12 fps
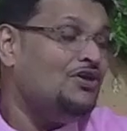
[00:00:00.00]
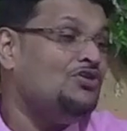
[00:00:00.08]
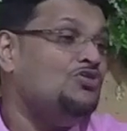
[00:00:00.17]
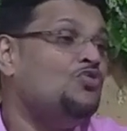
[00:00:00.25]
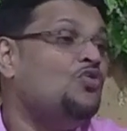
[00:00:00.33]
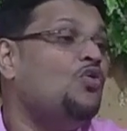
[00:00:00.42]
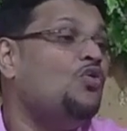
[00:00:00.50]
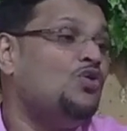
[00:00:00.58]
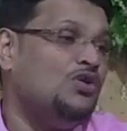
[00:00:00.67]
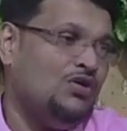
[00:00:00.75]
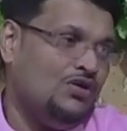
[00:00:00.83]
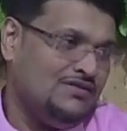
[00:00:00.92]
you
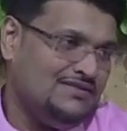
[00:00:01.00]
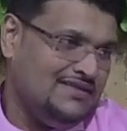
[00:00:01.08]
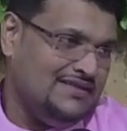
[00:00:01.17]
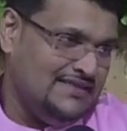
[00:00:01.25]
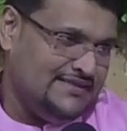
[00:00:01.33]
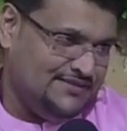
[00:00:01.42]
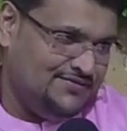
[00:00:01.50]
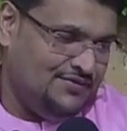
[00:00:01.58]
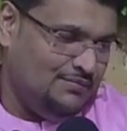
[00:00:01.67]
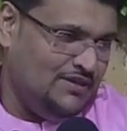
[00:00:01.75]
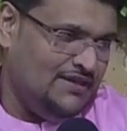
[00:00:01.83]
hold on to this for me.